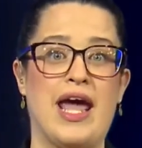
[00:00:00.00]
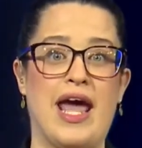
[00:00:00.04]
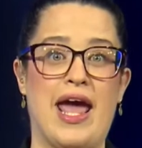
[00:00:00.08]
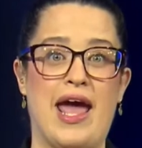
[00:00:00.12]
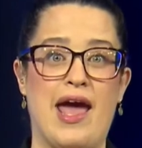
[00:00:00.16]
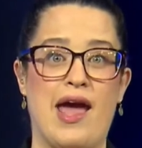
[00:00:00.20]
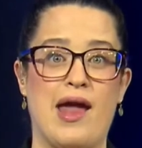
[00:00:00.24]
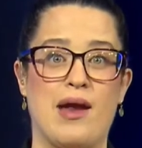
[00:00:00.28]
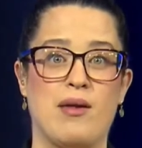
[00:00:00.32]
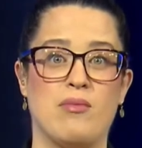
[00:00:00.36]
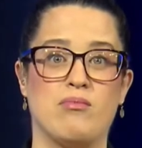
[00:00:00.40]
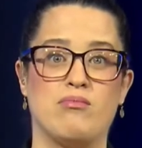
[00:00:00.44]

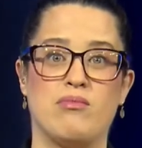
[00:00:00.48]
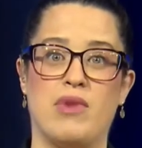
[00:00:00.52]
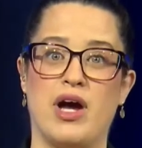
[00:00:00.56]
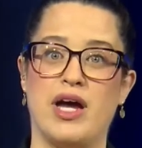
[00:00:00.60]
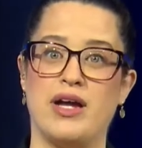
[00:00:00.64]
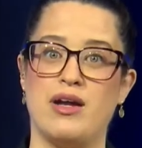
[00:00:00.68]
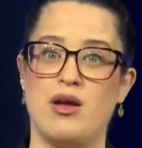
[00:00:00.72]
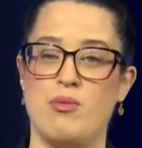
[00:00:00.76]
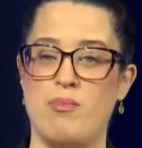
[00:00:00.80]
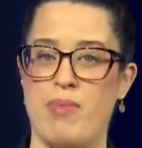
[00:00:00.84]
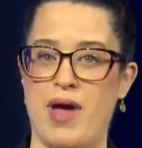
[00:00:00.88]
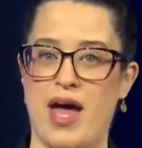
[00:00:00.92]
and
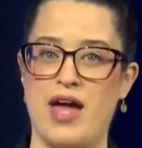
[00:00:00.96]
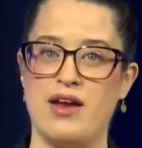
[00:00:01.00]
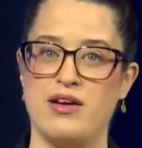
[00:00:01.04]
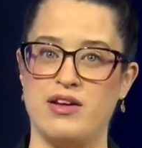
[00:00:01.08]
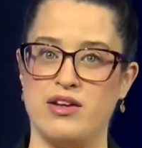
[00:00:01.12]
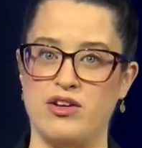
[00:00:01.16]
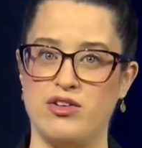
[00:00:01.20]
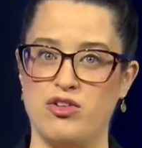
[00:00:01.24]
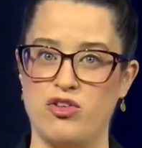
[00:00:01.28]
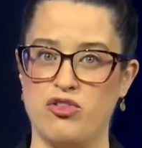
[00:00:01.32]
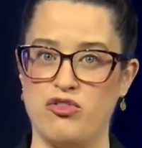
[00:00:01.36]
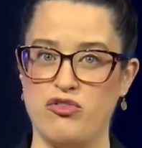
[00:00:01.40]
might
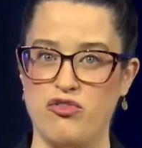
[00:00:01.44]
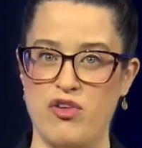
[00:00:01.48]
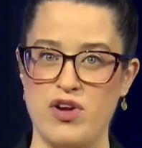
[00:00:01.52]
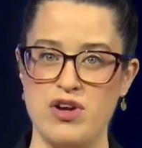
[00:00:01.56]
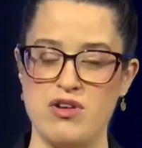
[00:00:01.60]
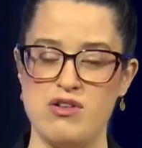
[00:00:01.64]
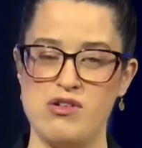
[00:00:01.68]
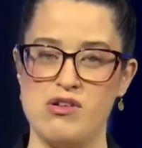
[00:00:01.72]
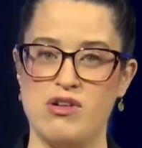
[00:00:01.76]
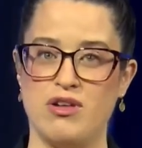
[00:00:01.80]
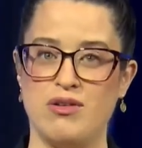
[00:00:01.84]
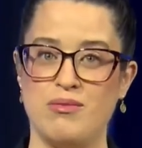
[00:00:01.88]
abandon your
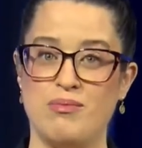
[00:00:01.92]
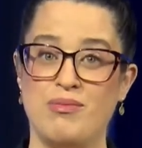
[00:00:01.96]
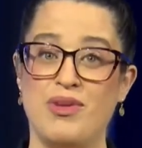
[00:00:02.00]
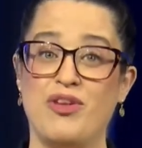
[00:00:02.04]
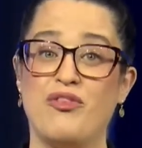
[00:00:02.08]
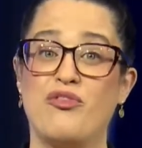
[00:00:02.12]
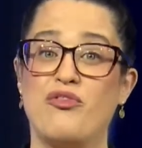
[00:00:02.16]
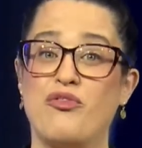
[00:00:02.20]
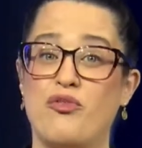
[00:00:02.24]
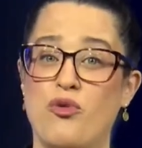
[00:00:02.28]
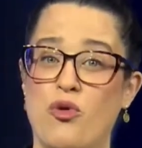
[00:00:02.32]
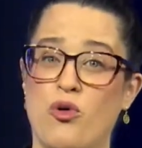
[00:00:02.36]
funnel
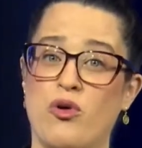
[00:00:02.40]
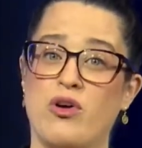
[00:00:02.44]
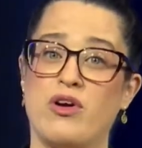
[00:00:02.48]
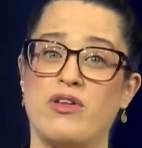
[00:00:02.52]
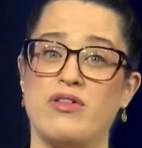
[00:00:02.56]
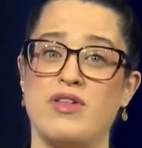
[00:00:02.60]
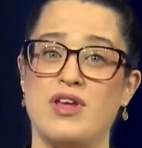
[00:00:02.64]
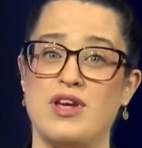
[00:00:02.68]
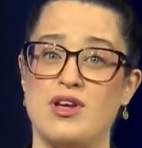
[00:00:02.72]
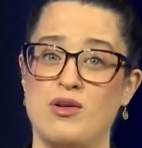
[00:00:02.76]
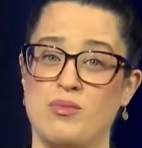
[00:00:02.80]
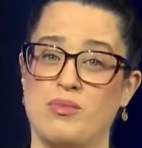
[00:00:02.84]
before
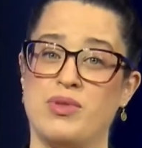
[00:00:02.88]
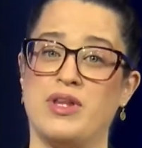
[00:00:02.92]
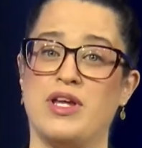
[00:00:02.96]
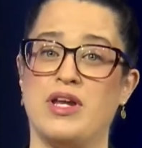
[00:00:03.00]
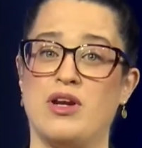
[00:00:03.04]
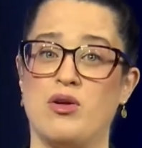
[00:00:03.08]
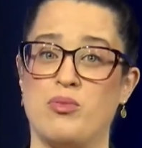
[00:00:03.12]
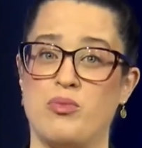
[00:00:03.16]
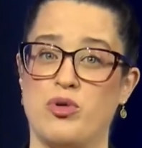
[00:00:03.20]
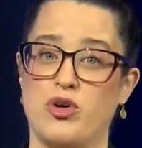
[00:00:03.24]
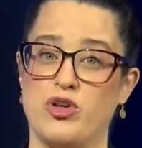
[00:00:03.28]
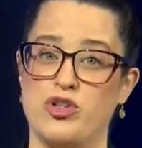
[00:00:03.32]
they complete
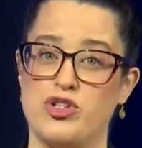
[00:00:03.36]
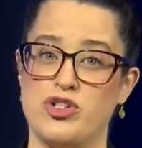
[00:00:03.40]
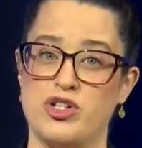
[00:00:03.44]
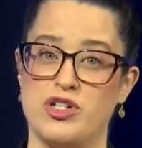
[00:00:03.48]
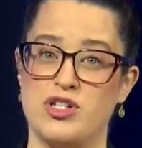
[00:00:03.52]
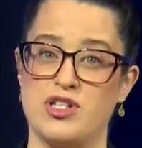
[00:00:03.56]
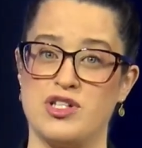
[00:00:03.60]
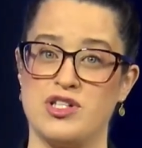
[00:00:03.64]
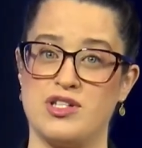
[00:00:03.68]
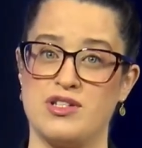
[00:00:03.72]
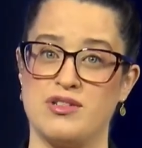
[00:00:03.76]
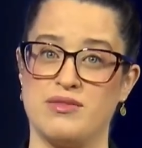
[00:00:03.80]
a
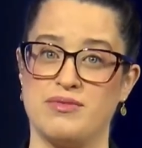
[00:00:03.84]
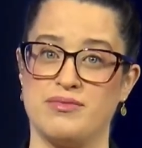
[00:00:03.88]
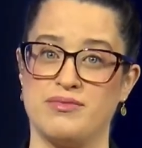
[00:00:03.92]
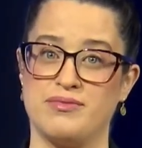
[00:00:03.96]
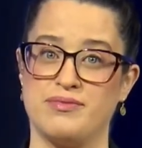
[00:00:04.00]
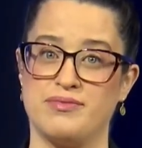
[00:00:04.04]
purchase.